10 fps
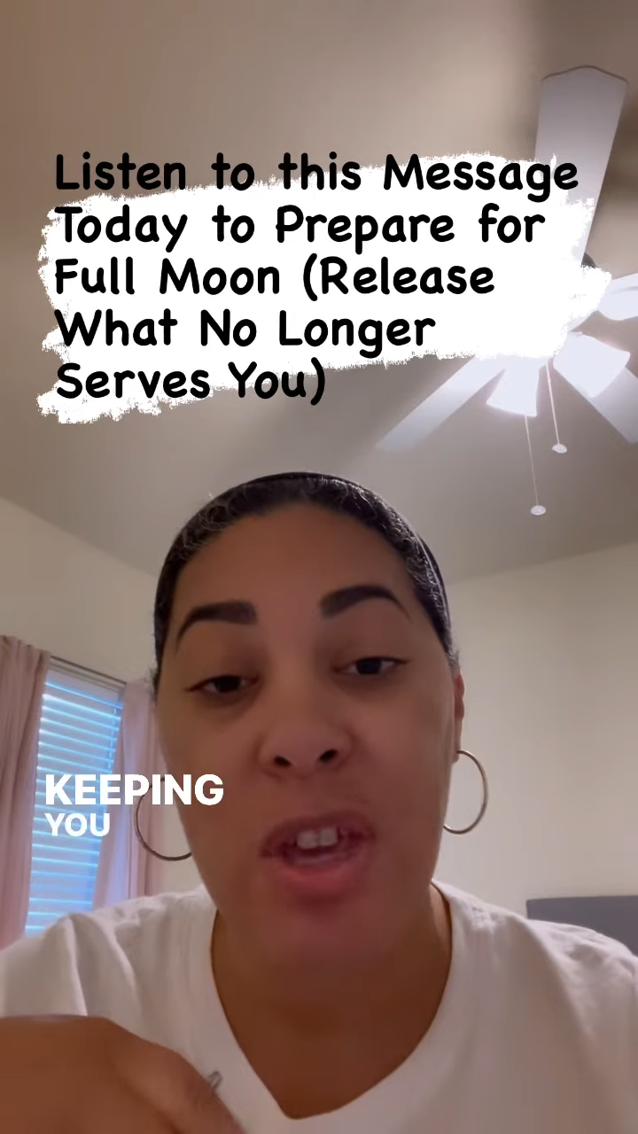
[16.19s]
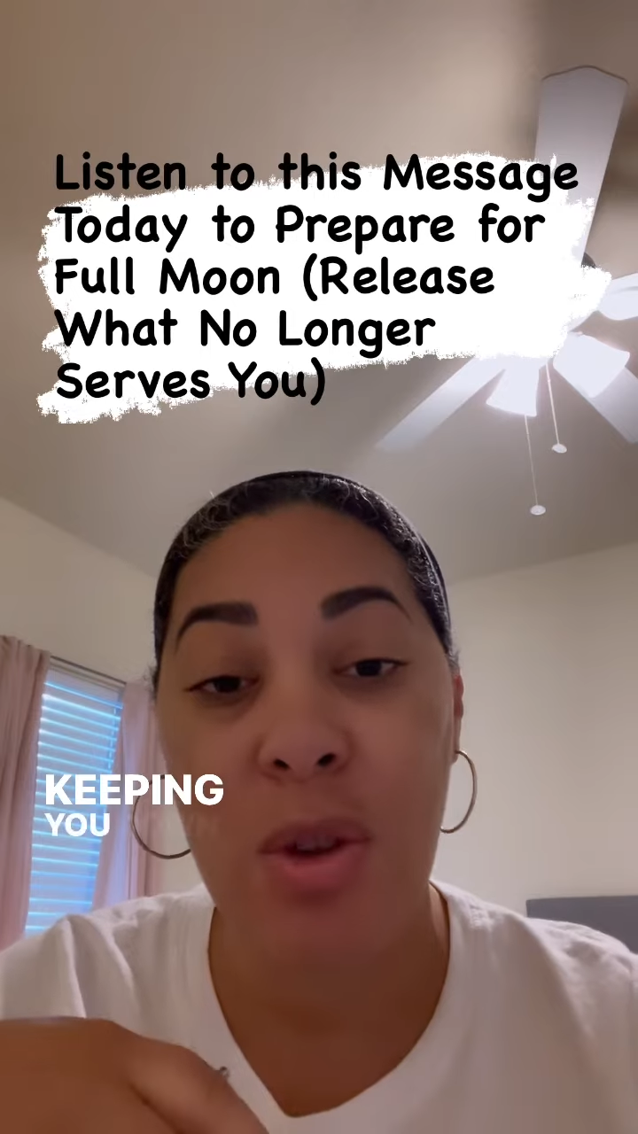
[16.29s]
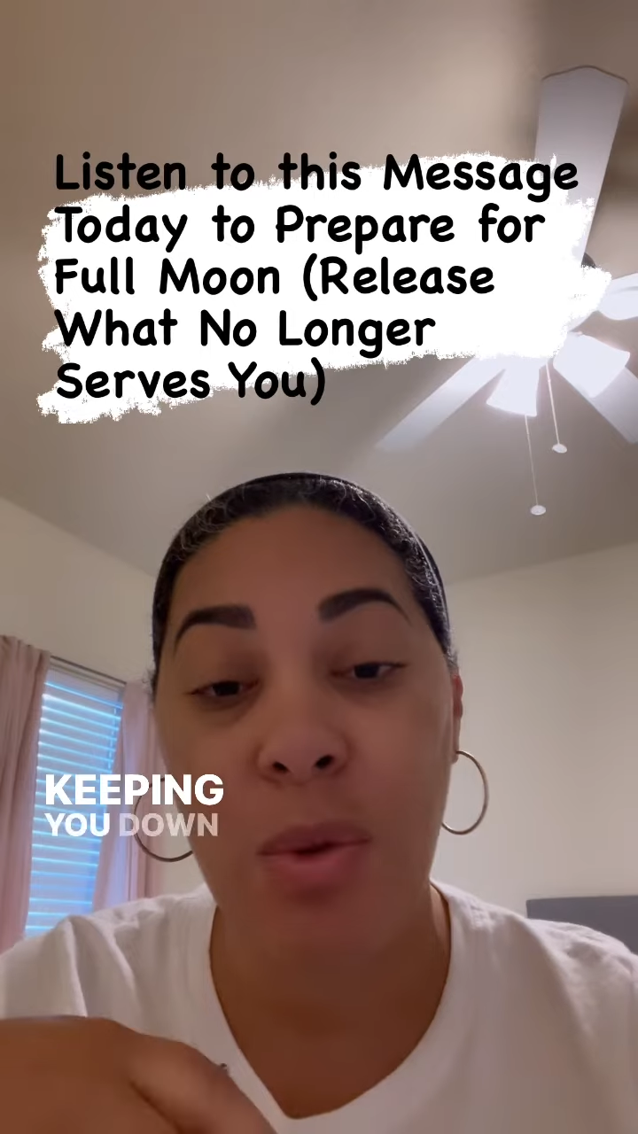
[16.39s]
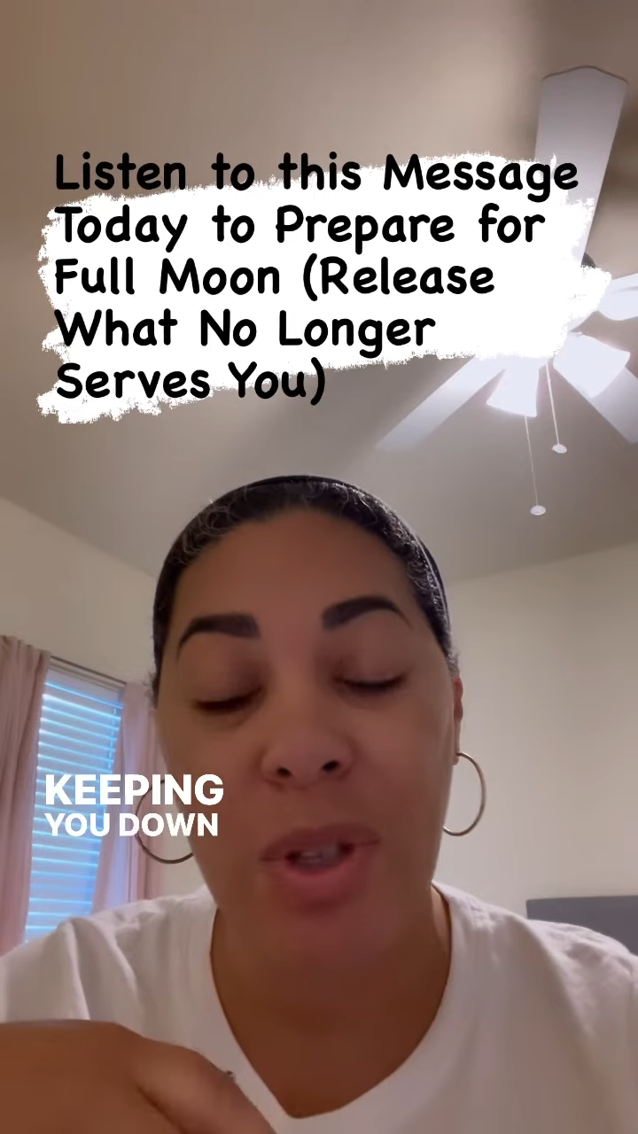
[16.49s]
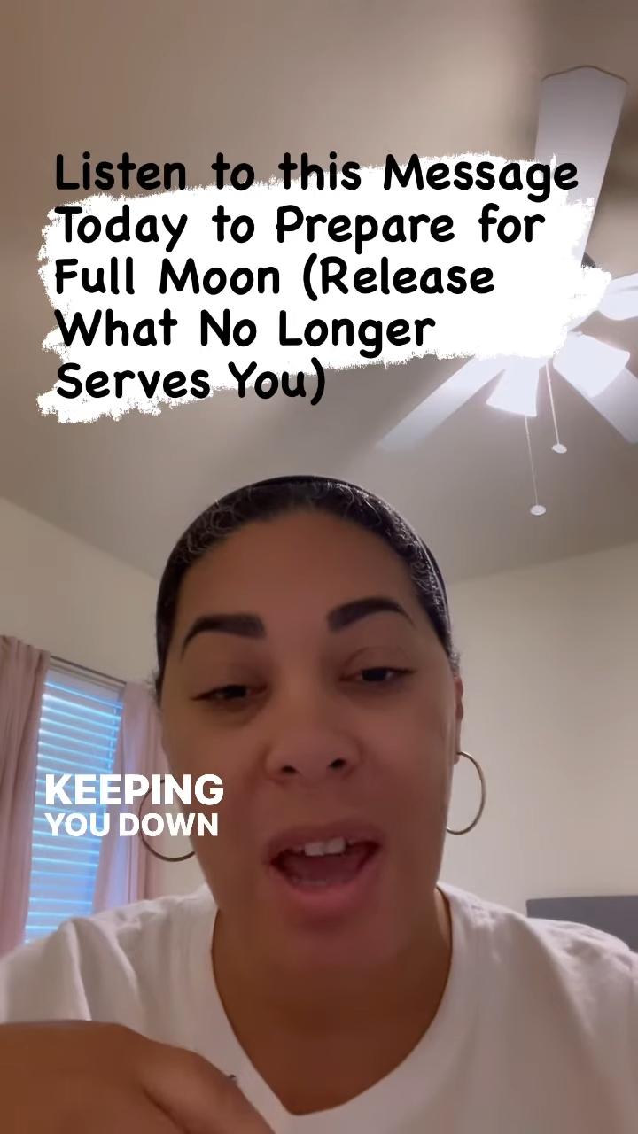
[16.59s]

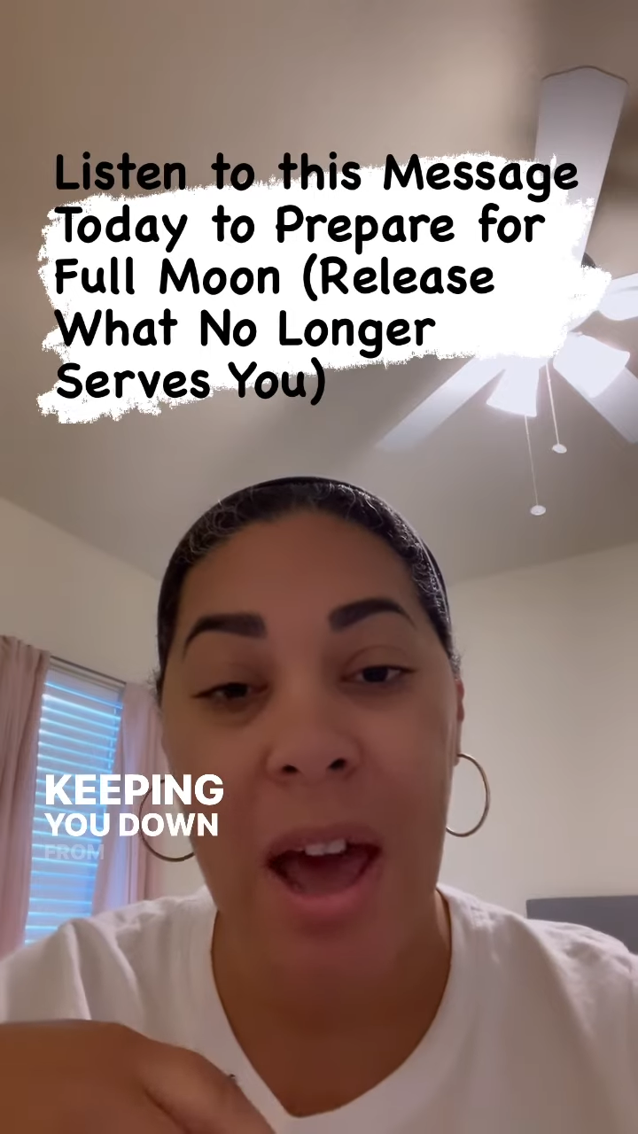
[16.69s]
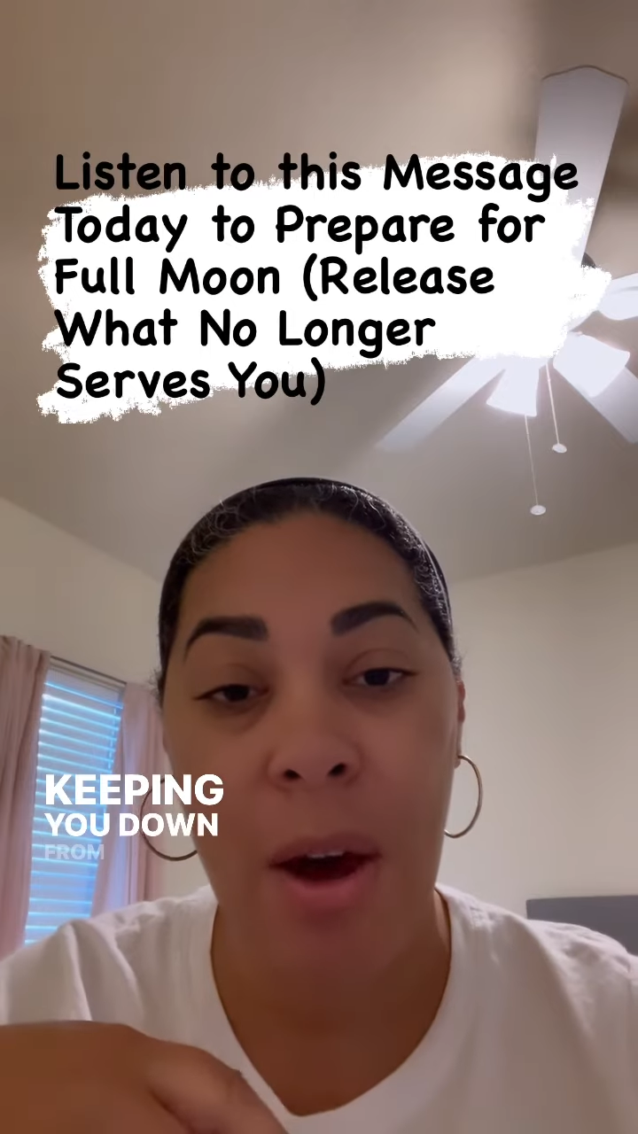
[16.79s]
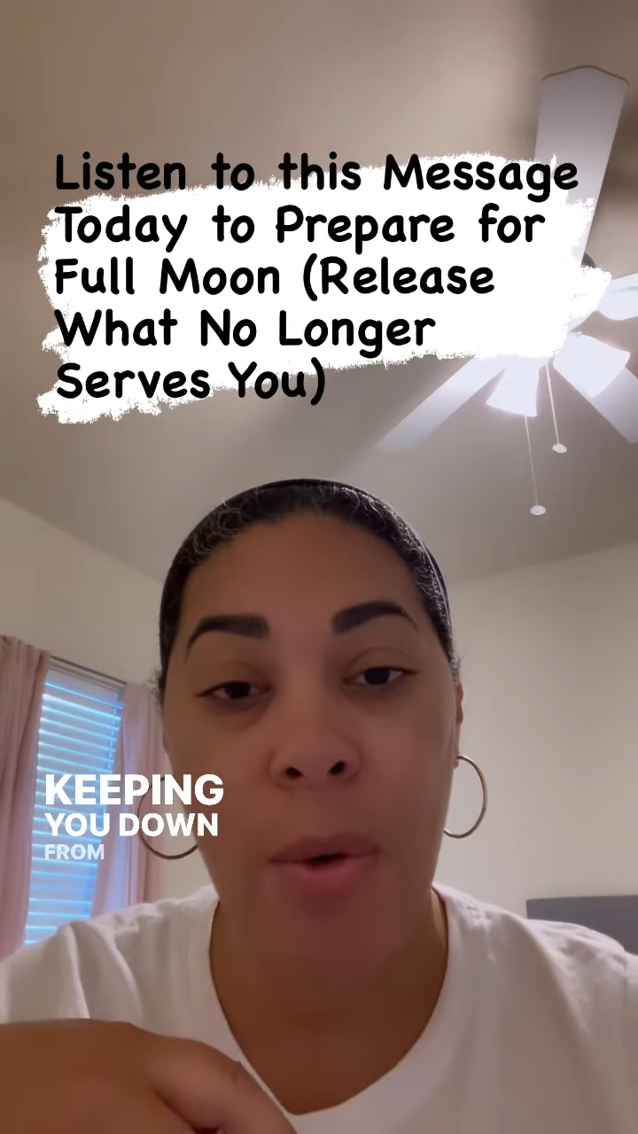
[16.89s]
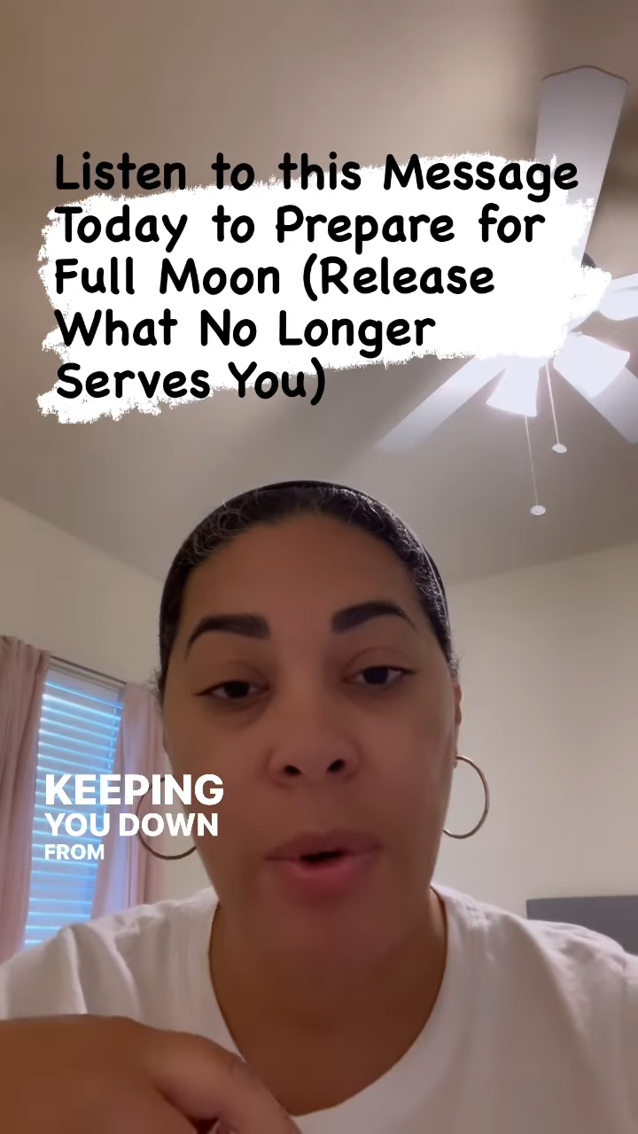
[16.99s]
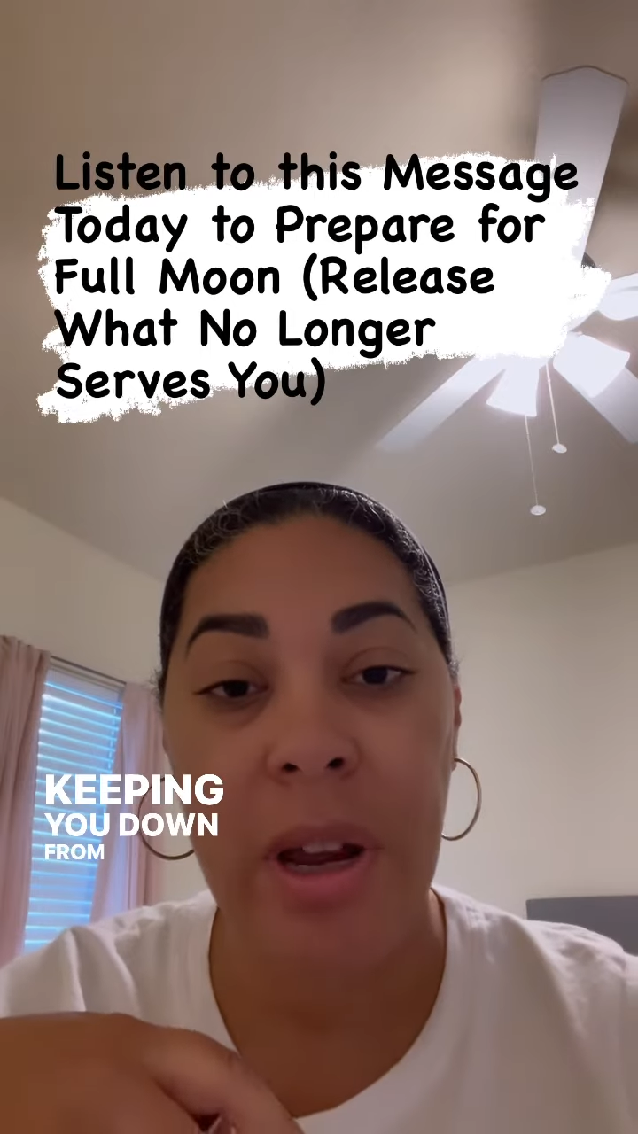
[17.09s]
you
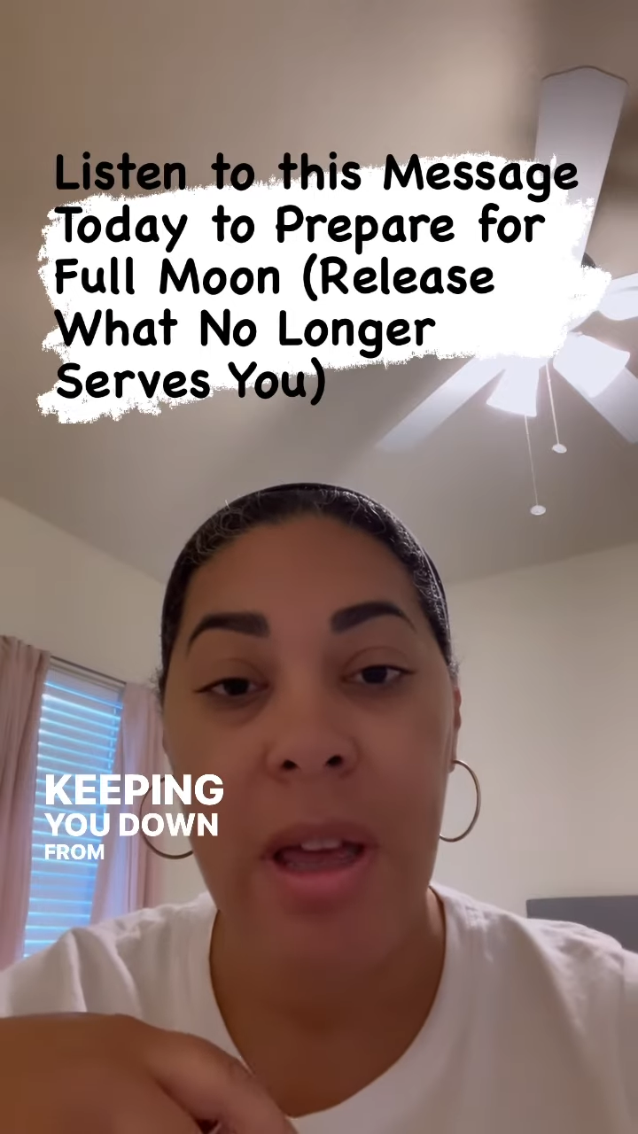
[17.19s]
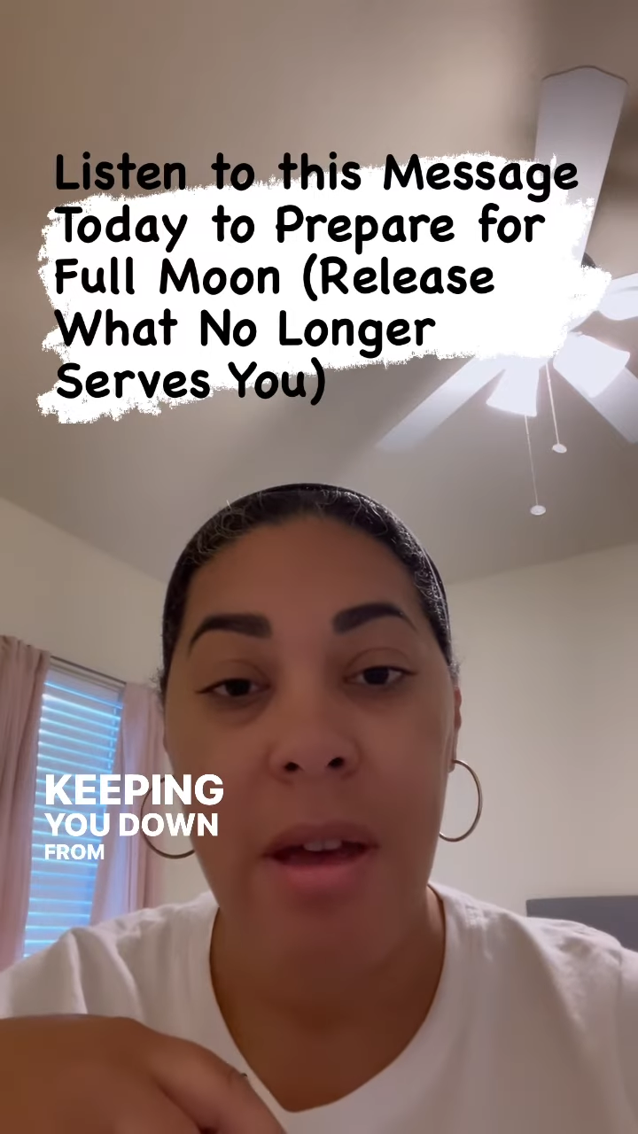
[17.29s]
down